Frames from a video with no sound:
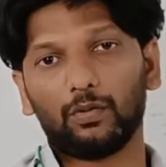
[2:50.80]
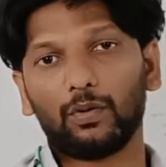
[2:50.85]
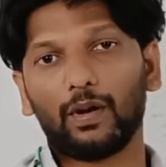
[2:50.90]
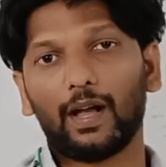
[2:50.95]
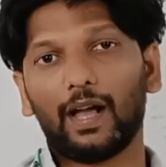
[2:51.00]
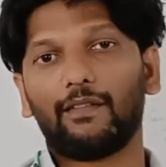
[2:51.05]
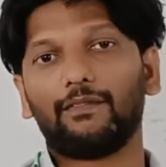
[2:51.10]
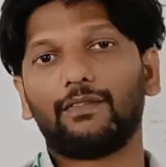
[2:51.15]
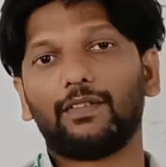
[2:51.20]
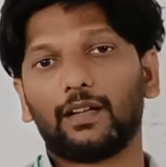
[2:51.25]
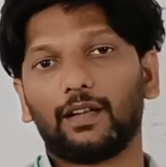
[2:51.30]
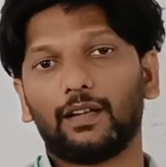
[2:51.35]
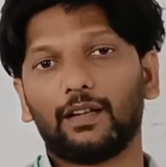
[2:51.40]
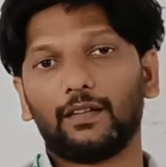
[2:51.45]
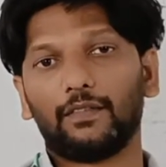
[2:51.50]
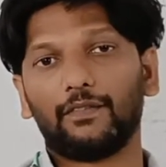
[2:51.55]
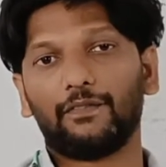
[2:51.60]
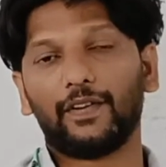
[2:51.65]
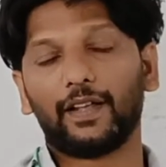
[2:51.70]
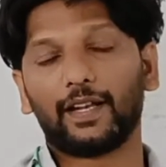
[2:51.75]
have a
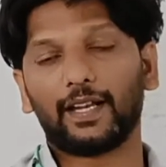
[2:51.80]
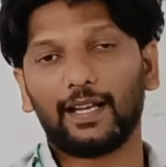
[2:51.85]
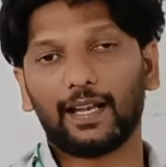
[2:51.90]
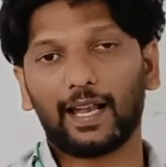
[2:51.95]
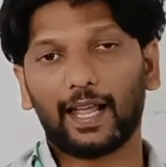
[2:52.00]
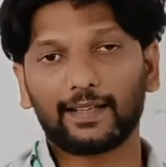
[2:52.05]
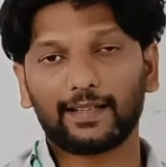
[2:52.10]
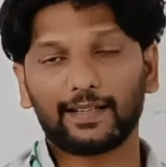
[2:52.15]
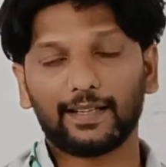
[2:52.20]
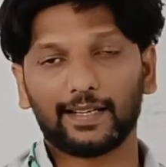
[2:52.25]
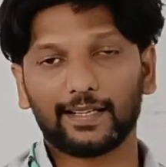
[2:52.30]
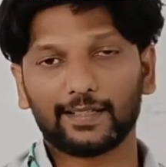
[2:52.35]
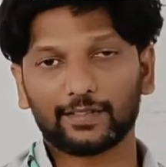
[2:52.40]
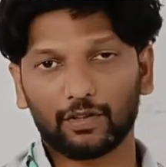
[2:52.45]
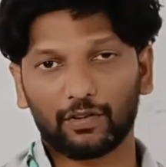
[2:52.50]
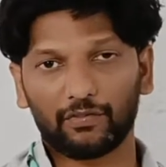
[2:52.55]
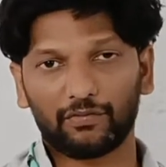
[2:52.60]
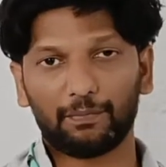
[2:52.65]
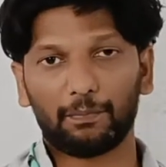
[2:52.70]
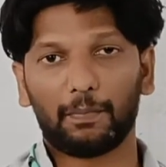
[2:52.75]
very likeliness
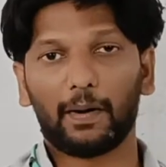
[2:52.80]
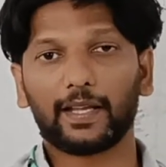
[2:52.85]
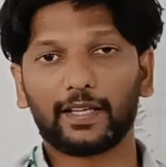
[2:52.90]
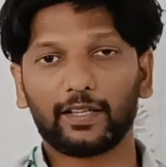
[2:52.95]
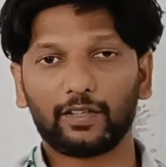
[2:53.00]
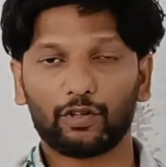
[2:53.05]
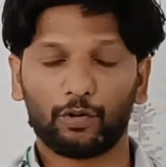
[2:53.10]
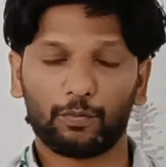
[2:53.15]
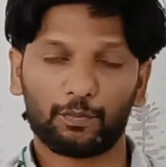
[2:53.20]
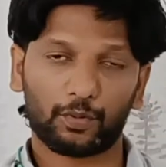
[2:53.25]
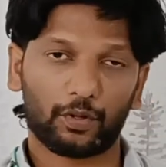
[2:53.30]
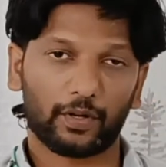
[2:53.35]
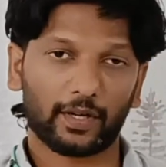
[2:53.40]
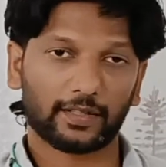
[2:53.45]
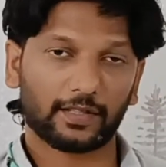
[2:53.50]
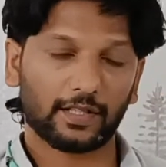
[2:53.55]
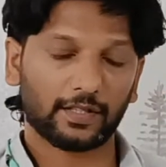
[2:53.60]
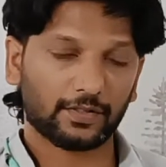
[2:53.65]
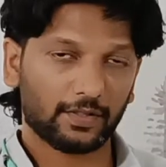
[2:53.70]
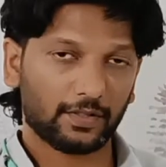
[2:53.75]
of buying your
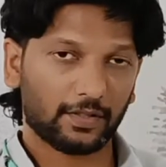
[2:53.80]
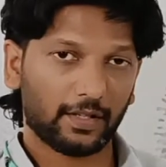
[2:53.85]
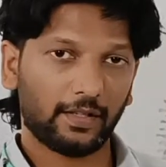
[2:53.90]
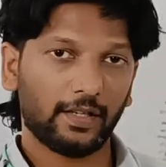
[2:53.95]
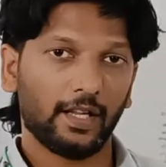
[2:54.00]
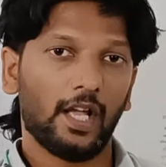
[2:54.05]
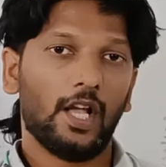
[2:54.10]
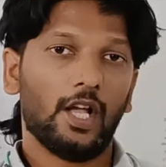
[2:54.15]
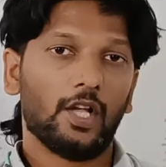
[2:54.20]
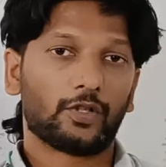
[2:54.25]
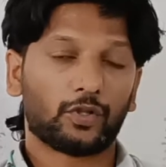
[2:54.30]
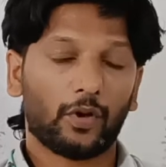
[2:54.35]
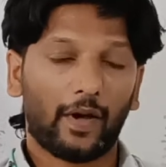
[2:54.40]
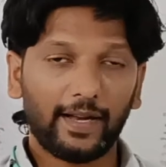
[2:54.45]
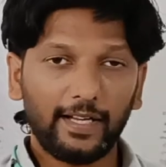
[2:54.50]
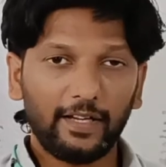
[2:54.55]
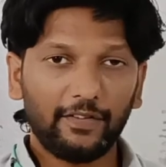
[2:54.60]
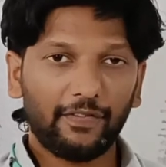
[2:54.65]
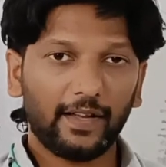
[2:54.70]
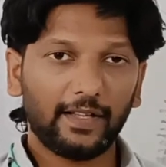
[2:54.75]
product, isn't it? So
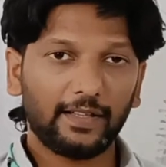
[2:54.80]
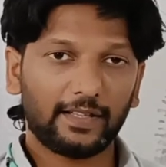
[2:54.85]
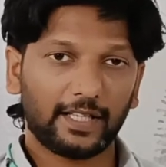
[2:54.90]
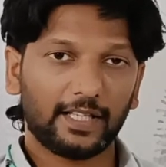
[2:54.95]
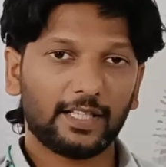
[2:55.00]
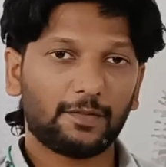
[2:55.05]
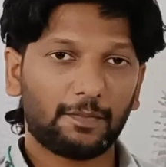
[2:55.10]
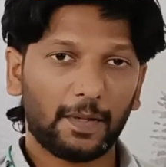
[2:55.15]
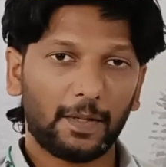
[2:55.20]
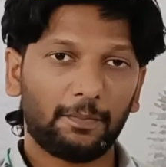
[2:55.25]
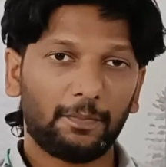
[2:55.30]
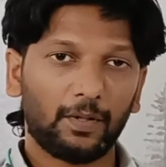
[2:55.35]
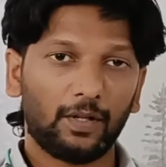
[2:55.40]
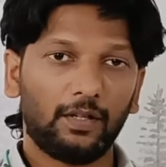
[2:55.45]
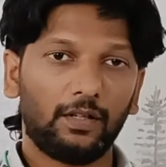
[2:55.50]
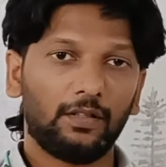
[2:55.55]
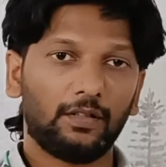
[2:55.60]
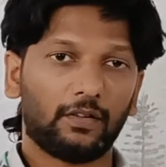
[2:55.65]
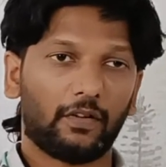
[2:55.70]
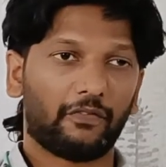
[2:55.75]
identifying these
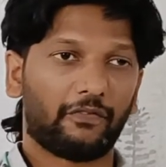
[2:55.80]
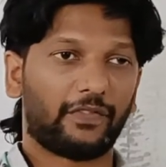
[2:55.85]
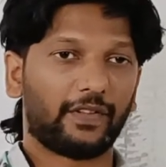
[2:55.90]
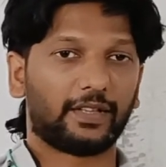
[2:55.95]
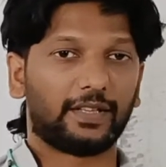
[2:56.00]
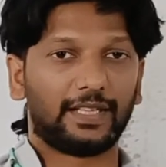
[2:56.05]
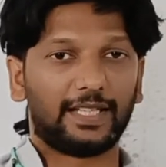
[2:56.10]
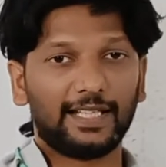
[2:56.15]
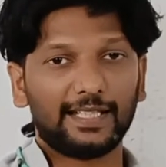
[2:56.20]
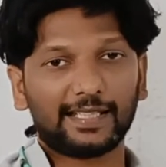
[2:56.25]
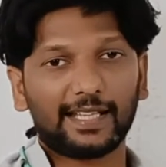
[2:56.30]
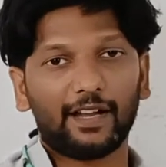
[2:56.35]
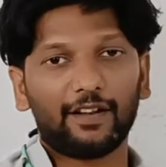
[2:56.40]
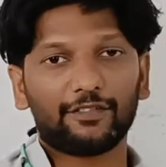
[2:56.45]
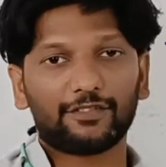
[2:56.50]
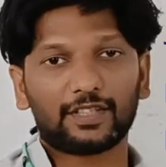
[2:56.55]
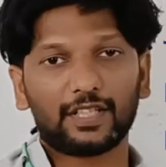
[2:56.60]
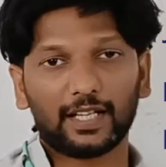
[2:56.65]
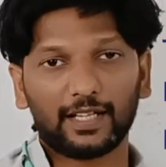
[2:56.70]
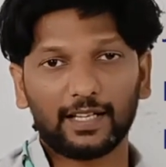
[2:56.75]
people with these kind
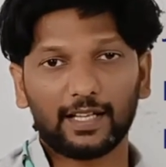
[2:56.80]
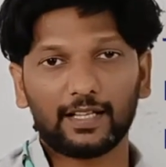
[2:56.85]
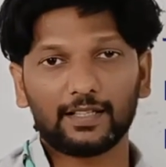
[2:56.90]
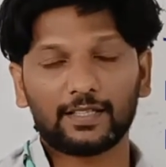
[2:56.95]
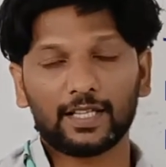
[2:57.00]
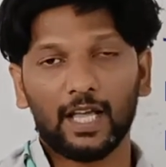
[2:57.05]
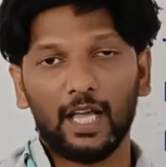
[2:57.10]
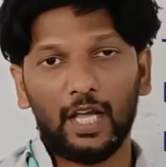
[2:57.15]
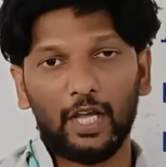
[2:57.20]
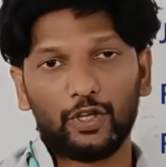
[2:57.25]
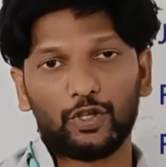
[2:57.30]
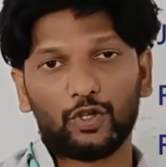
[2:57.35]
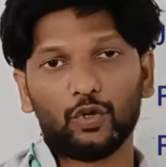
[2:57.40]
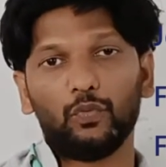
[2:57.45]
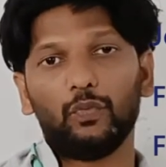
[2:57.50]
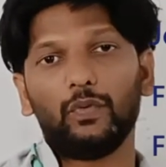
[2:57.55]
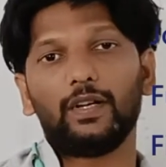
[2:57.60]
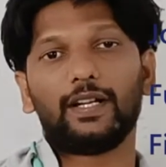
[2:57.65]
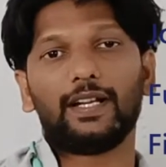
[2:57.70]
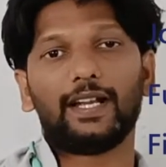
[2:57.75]
of signals, you
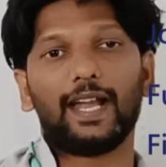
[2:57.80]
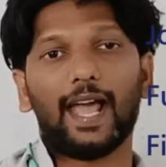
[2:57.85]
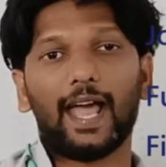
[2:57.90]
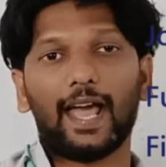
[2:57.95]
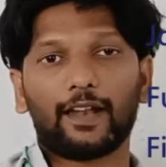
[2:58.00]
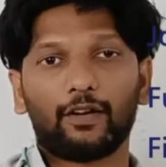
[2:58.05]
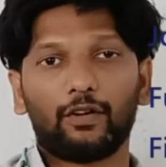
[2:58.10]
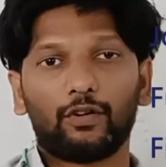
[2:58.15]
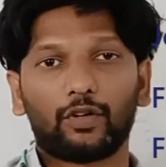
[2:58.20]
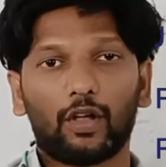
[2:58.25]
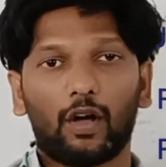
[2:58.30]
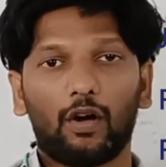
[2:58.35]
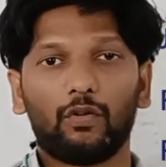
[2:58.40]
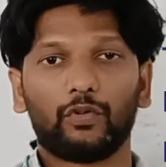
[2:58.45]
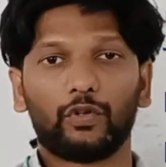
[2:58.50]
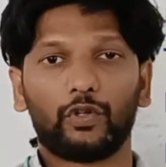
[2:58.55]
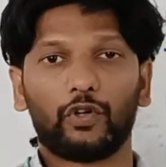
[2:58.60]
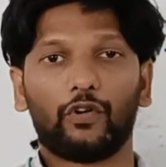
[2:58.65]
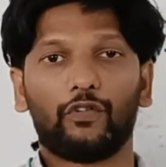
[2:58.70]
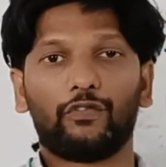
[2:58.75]
would narrow
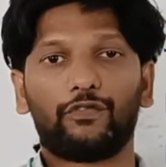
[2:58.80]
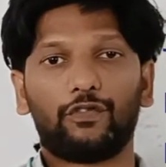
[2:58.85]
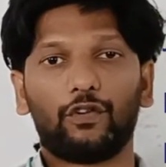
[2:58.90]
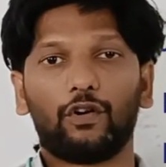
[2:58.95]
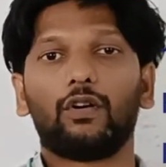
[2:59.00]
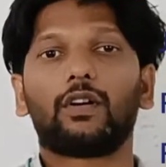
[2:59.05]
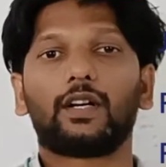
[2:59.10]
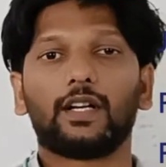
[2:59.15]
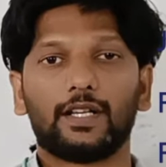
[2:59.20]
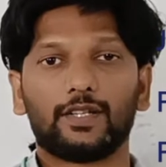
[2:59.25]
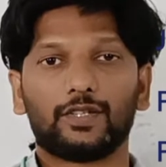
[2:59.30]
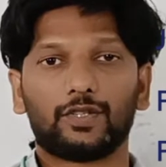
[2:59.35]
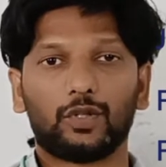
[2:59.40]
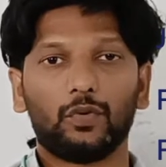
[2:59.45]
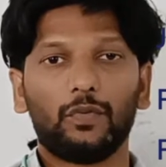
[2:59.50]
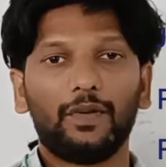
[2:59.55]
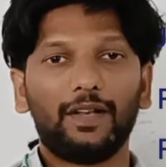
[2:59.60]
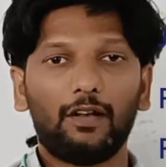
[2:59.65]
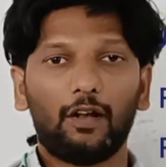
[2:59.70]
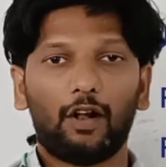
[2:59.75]
down your focus. You
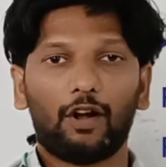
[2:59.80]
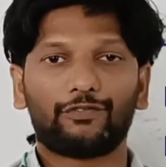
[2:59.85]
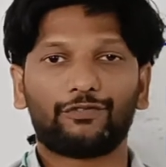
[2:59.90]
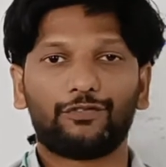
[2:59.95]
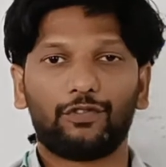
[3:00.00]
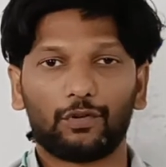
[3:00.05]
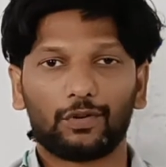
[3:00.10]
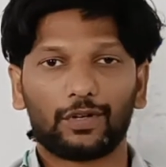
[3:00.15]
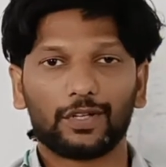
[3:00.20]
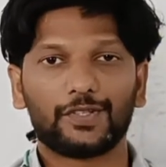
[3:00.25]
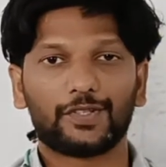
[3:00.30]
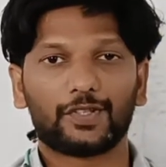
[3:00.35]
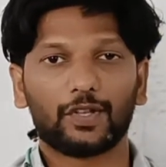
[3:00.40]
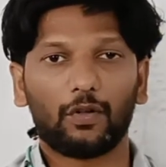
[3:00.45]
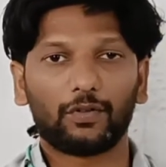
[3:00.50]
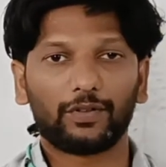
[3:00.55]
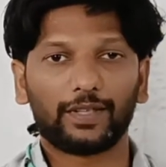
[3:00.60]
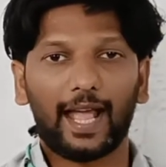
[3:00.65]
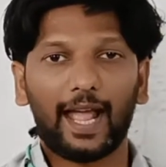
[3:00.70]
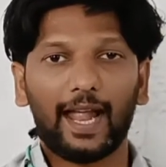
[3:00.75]
will not focus
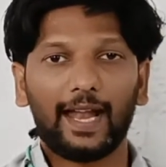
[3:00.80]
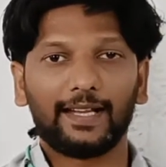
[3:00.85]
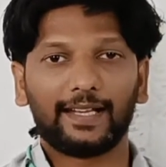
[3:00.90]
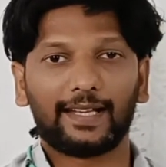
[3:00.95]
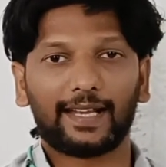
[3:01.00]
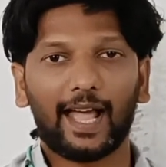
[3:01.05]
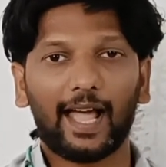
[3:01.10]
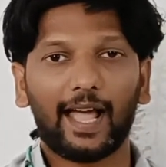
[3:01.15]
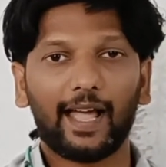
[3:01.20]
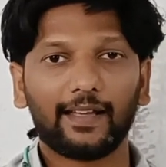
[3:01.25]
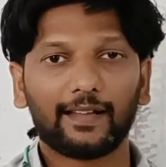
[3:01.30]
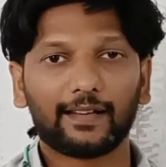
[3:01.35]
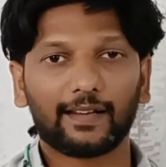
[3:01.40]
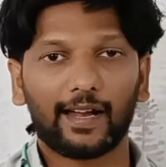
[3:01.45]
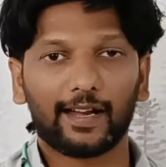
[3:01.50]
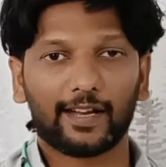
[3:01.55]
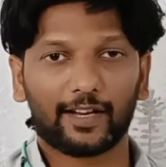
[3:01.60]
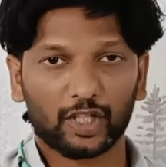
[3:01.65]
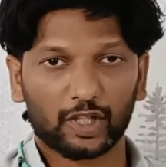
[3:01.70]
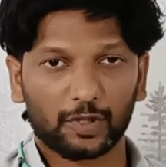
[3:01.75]
on the entire
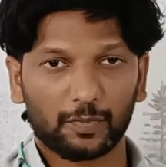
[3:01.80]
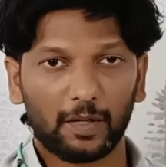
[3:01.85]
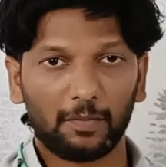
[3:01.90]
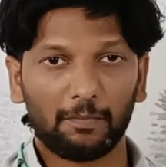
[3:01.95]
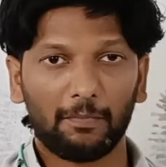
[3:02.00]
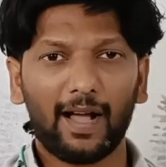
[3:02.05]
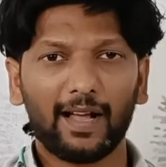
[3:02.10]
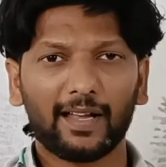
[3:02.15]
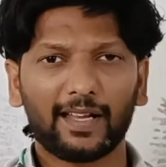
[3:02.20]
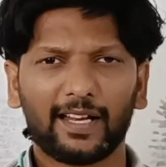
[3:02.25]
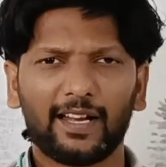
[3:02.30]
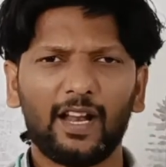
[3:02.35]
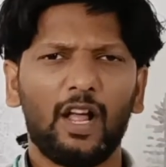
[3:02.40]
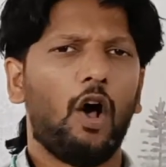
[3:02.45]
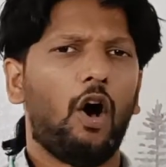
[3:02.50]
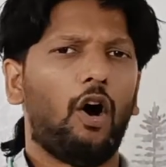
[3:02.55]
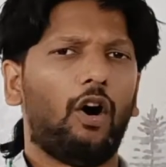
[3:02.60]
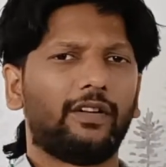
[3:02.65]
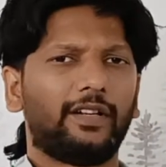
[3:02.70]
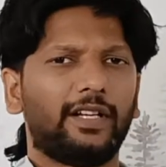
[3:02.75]
addressable market,
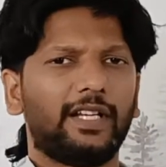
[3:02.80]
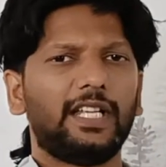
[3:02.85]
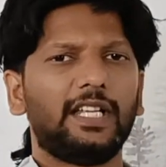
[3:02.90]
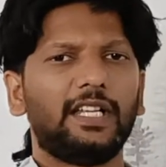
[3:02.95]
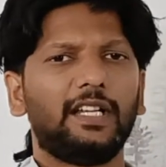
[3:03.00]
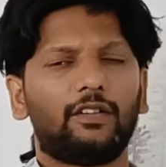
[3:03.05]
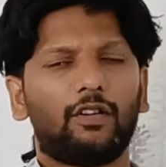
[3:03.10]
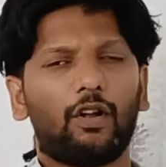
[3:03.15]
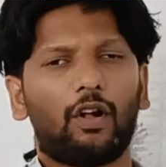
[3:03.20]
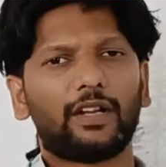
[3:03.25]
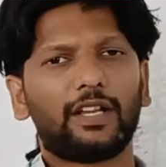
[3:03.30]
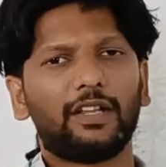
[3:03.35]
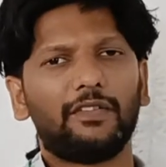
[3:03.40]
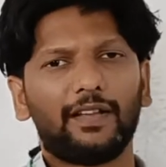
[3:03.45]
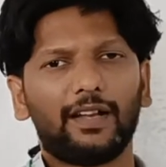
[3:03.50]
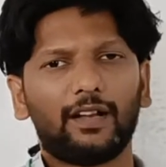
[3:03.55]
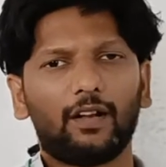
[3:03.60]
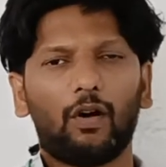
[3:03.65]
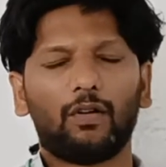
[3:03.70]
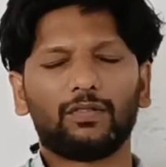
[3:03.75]
not
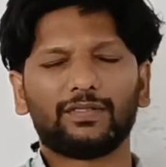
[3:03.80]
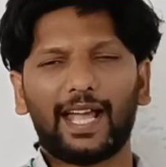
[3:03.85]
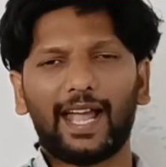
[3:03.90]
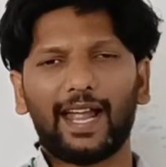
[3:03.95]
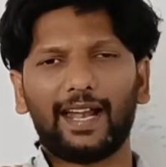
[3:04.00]
even on the